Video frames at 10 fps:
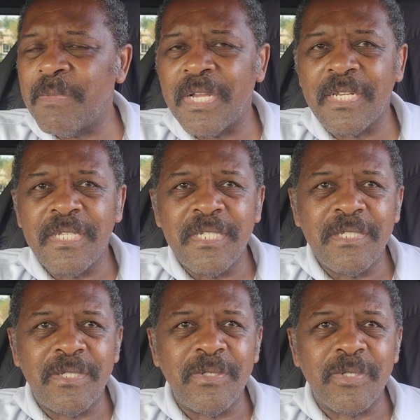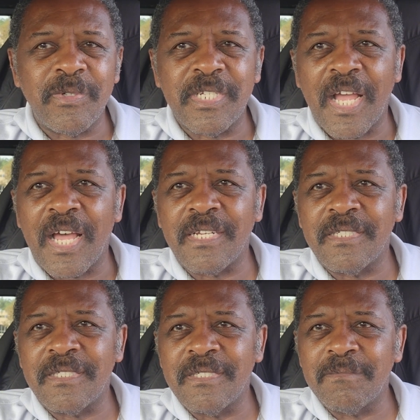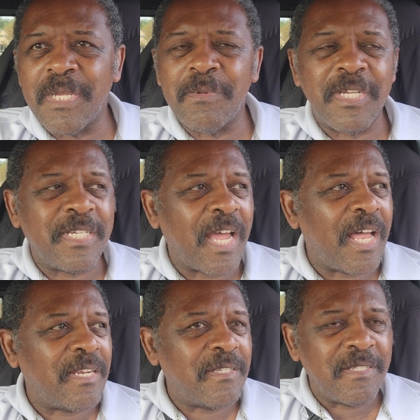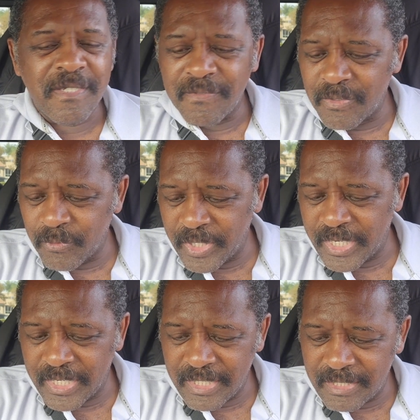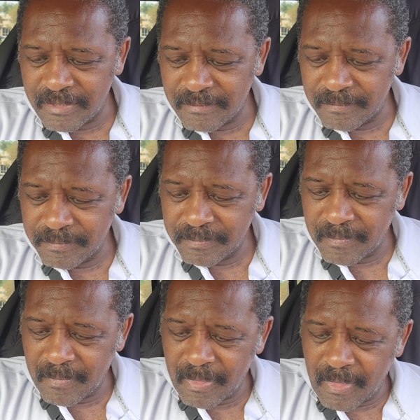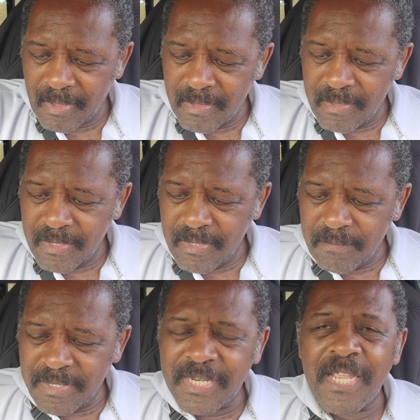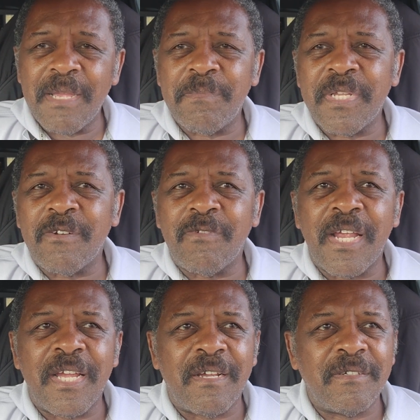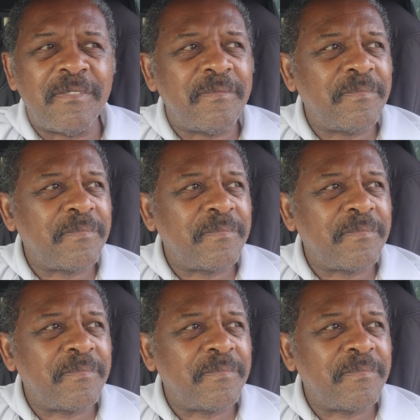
my $2 or $3, maybe $1 for rings. But they had been around